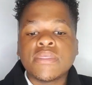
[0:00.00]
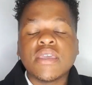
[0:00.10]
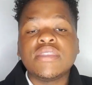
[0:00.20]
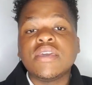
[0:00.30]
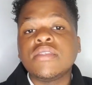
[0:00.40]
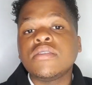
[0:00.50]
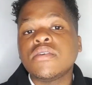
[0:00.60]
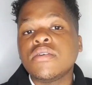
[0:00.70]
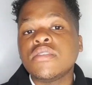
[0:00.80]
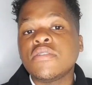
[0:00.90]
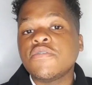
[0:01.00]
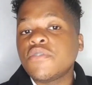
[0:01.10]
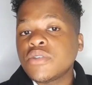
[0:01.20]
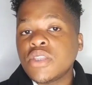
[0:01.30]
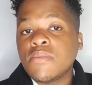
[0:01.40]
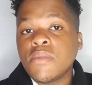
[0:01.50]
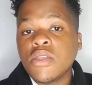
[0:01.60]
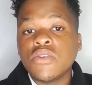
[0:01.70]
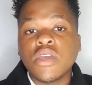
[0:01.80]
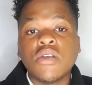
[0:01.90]
and then the 4th email
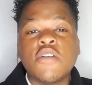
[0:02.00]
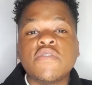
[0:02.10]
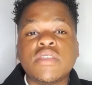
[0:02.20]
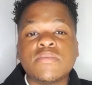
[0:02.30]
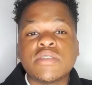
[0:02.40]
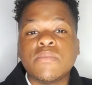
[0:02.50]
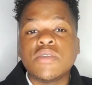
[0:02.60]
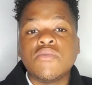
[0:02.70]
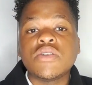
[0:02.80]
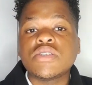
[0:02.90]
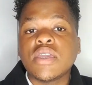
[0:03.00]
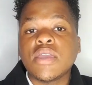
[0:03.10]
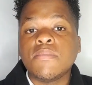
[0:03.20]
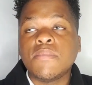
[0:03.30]
you can offer them something which they can